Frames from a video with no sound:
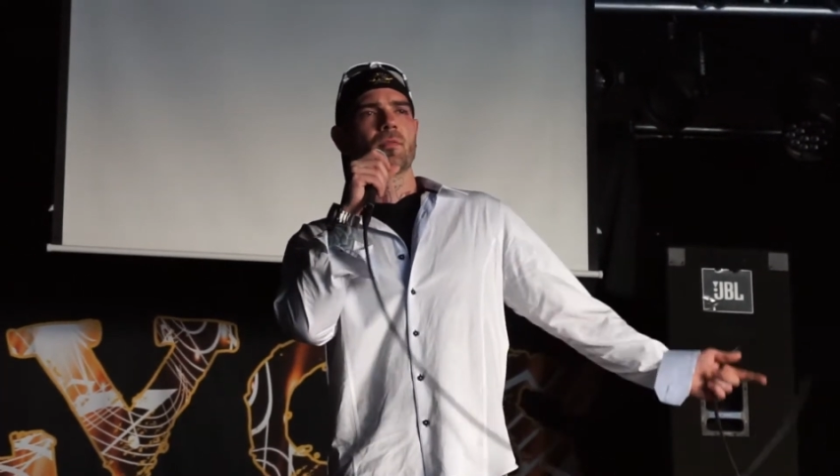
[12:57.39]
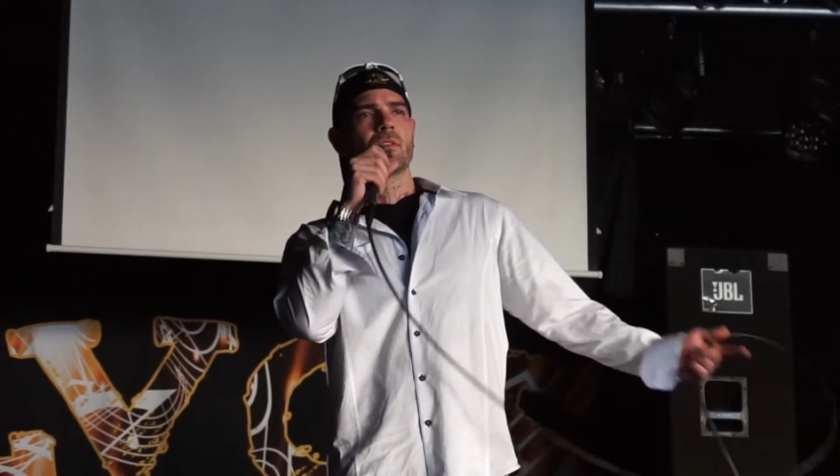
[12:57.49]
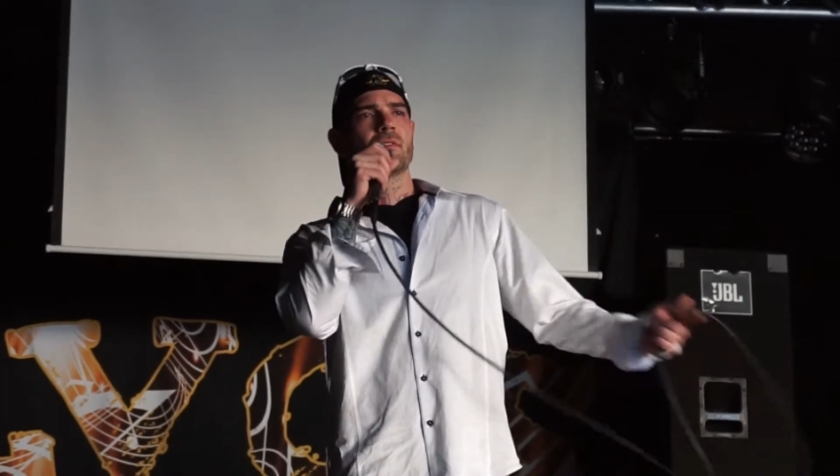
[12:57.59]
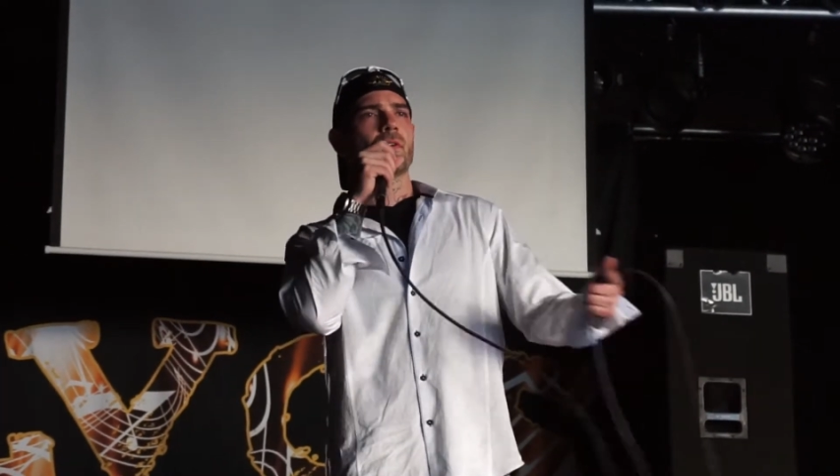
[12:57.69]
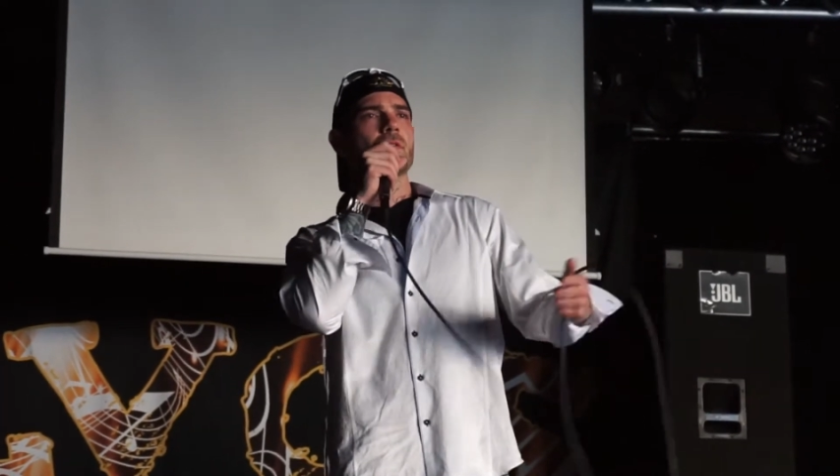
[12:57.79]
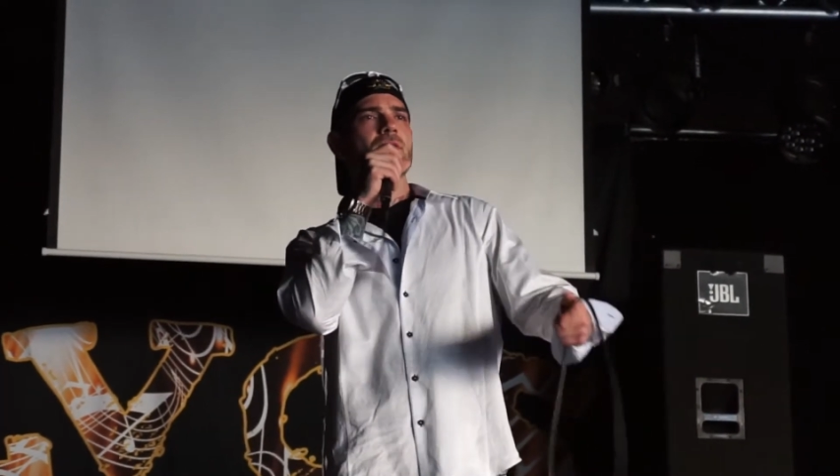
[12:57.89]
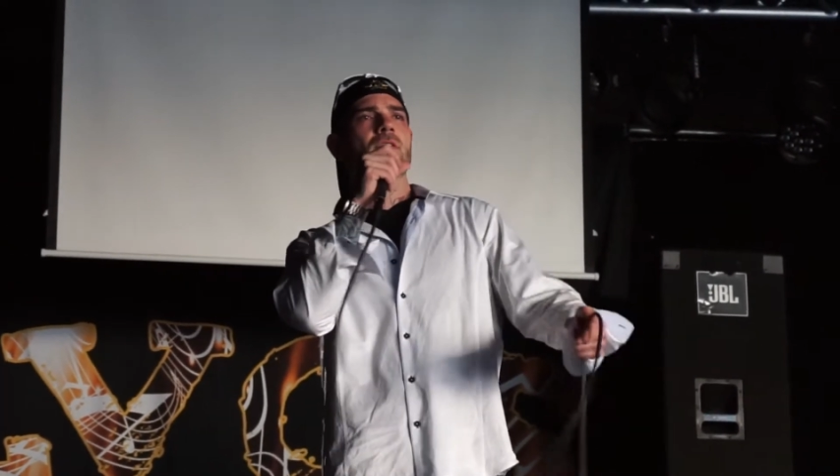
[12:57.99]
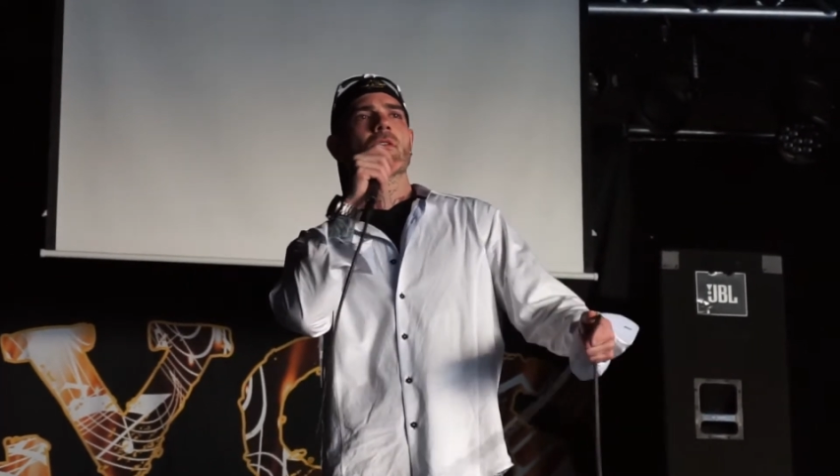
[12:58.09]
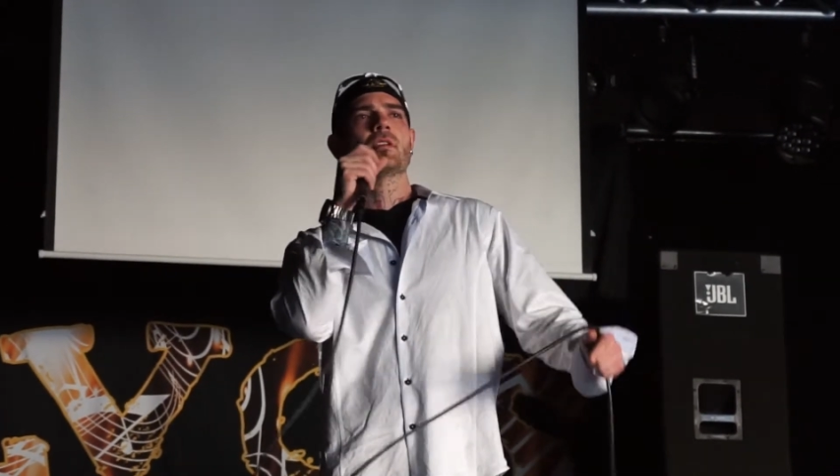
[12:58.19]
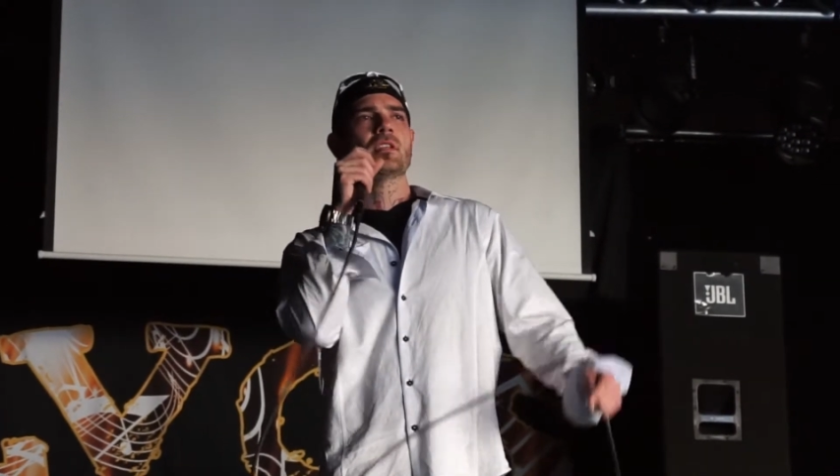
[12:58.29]
for the first
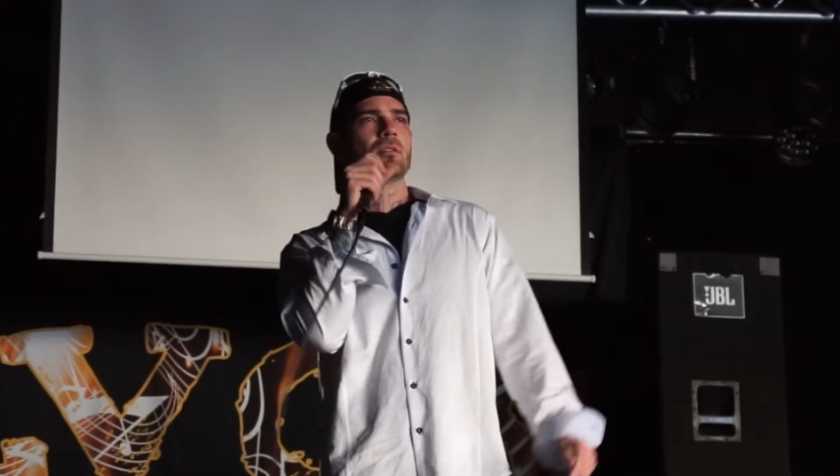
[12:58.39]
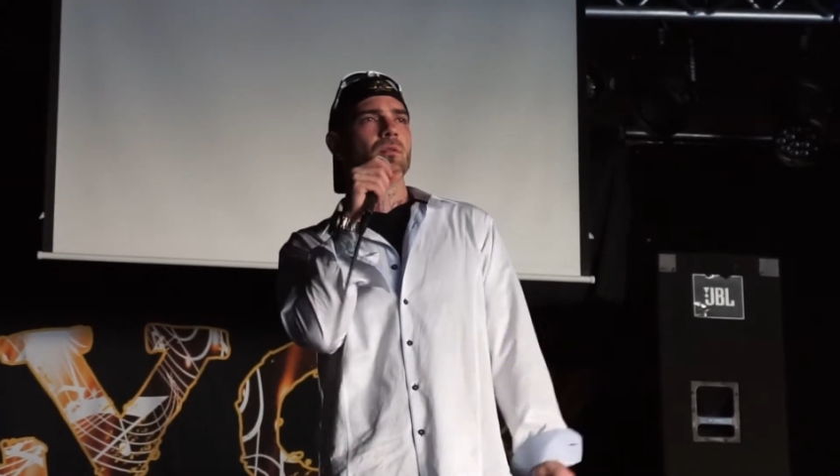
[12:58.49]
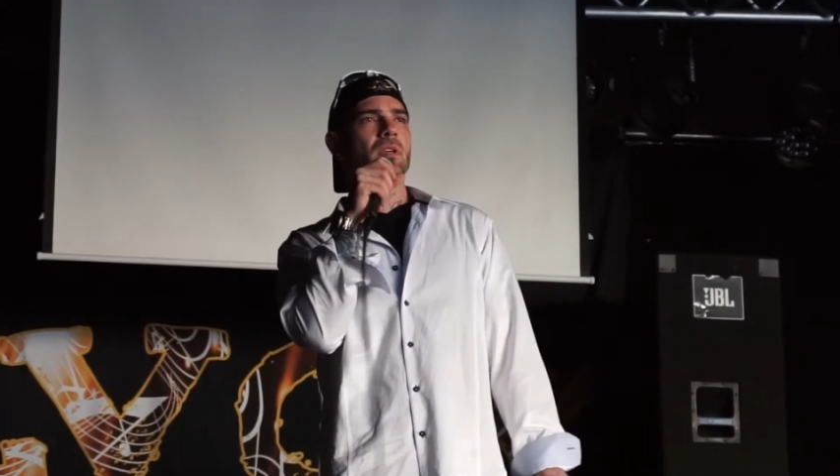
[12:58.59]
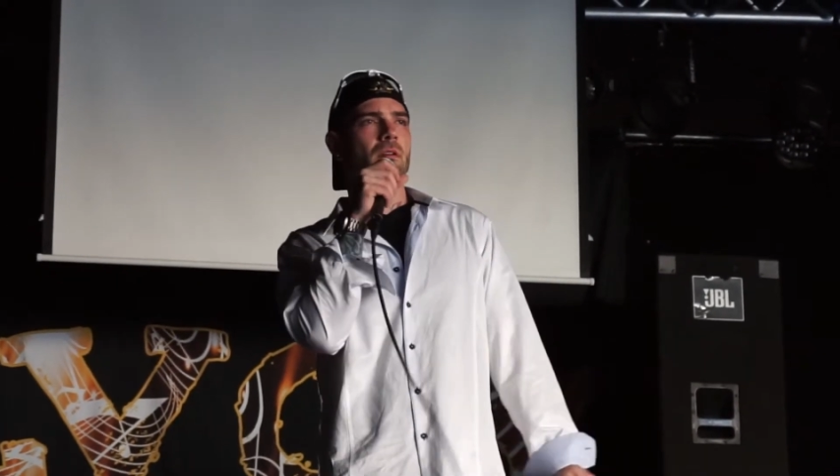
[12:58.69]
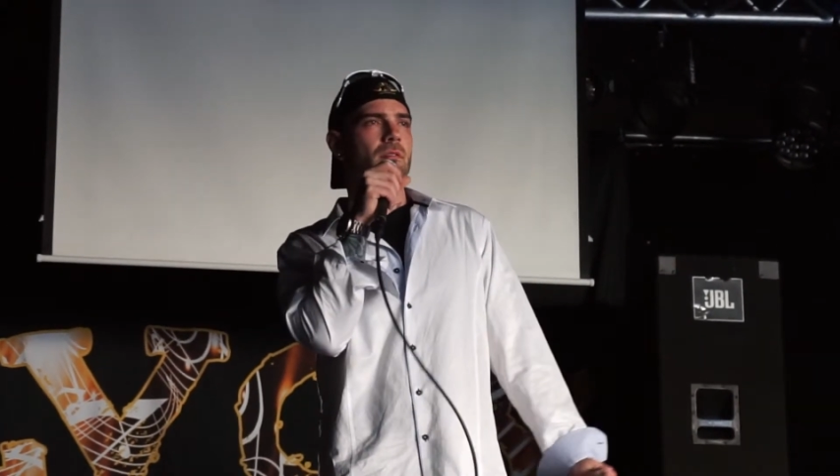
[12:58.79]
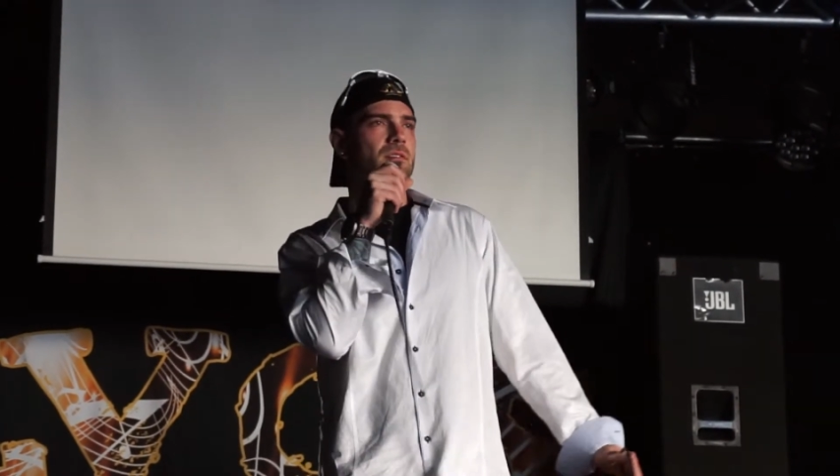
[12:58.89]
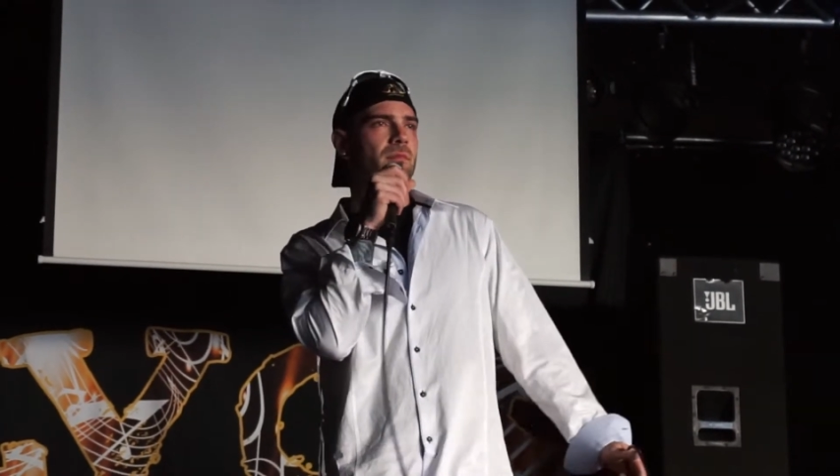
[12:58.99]
32 years